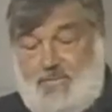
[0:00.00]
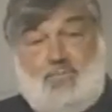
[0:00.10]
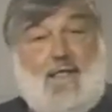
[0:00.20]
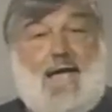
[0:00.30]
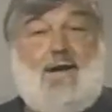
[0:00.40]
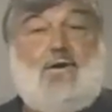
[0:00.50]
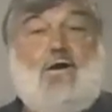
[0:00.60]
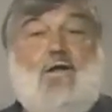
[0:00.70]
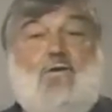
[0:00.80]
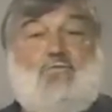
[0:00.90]

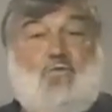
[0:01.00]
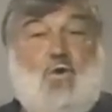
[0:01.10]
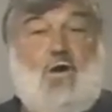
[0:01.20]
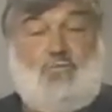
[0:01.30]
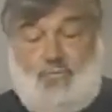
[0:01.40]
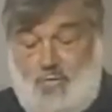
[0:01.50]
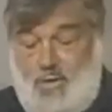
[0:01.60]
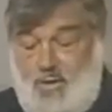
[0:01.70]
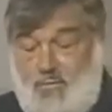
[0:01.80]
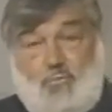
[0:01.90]
supplier for
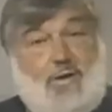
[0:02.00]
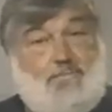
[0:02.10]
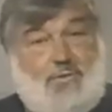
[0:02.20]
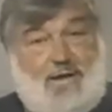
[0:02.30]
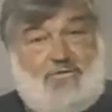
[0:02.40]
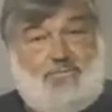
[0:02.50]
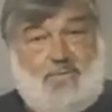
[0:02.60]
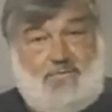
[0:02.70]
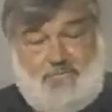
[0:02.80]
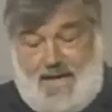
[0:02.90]
full
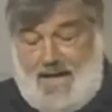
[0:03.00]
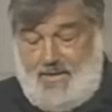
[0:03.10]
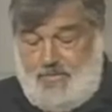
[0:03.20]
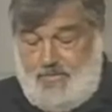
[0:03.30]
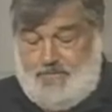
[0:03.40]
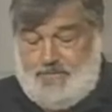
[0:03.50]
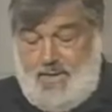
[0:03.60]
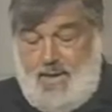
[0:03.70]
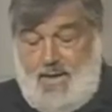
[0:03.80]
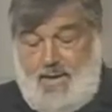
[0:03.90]
replacement value?